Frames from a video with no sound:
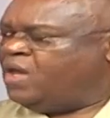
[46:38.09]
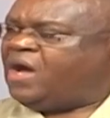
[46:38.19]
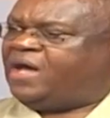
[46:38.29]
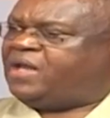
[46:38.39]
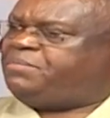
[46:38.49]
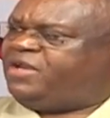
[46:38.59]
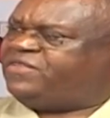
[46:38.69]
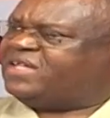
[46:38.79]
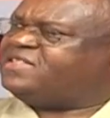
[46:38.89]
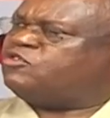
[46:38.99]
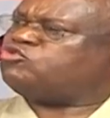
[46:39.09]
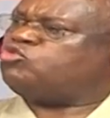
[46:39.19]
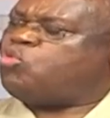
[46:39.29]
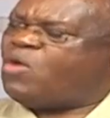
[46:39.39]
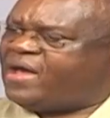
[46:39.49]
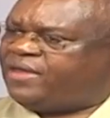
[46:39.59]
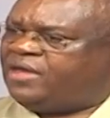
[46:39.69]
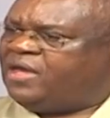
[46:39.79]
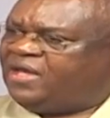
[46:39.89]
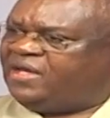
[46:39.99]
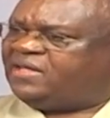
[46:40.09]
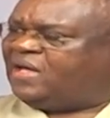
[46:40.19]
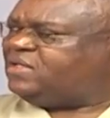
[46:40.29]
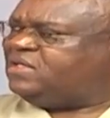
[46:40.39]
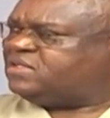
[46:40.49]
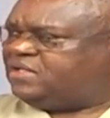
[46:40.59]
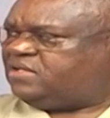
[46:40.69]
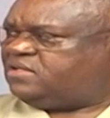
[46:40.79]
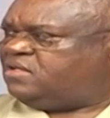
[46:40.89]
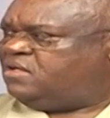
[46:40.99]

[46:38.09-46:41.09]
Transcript: And I believe that's the reason why, in that incident,